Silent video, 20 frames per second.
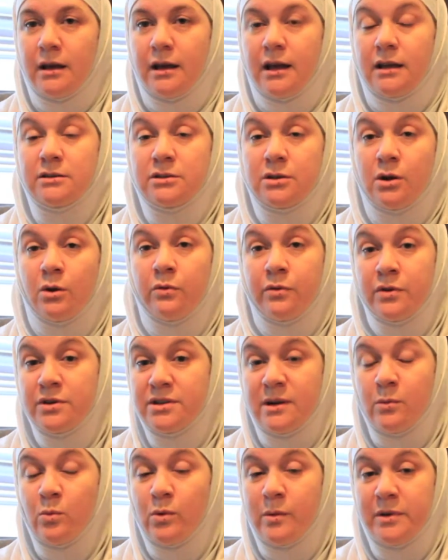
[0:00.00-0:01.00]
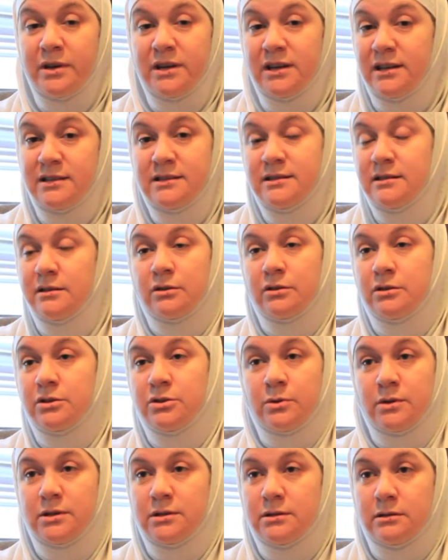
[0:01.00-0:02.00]
And so for some women, it isn't a good
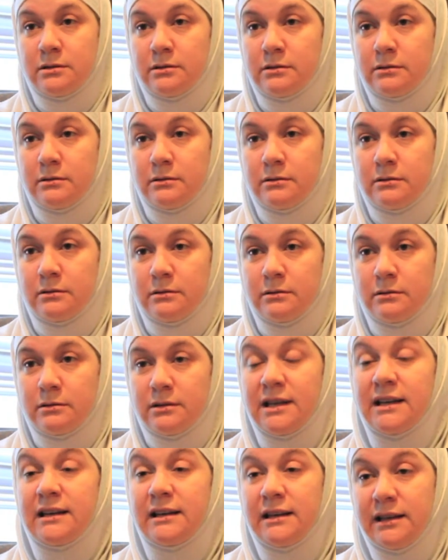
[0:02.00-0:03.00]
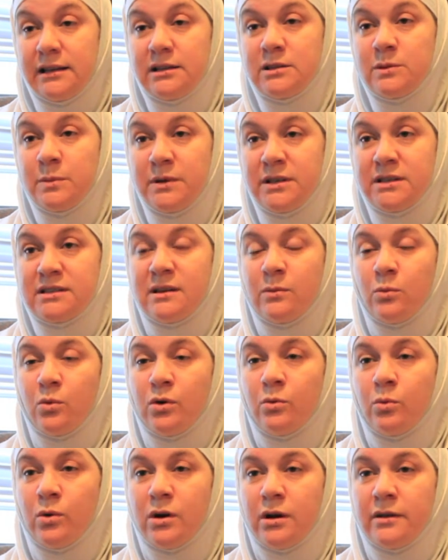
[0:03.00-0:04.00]
choice. They need to be
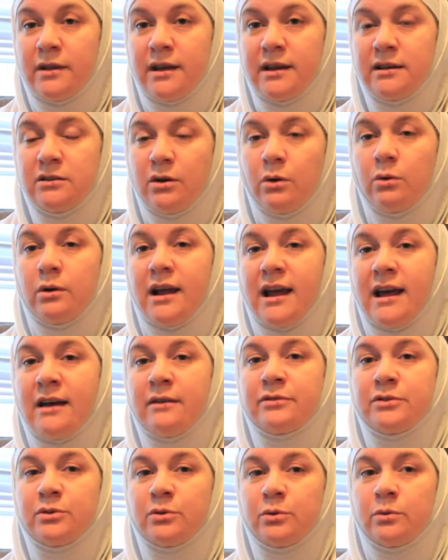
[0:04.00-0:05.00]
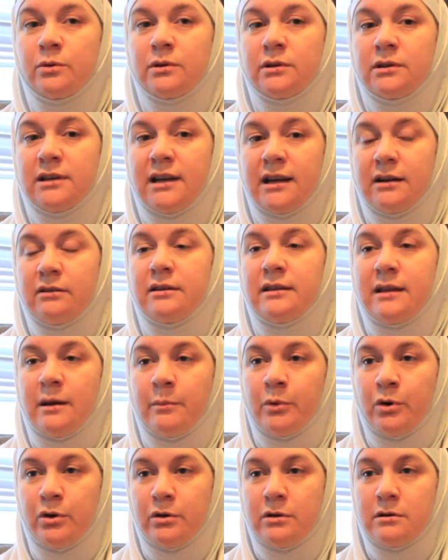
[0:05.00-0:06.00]
somewhere where they don't have to carry
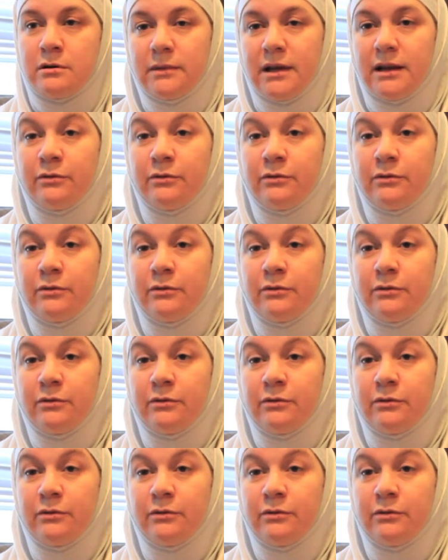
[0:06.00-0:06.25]
that burden.